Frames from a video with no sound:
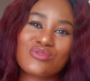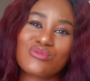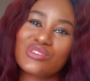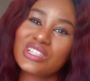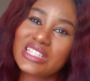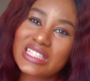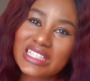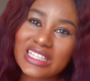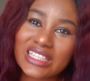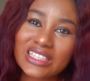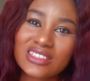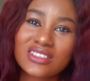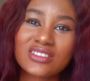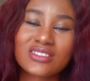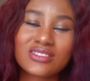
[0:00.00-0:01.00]

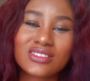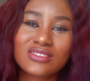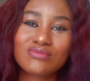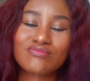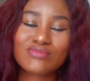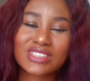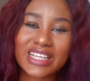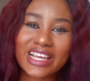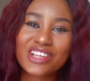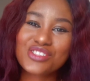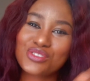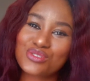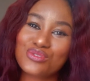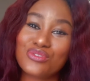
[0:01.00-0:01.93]
reading takes you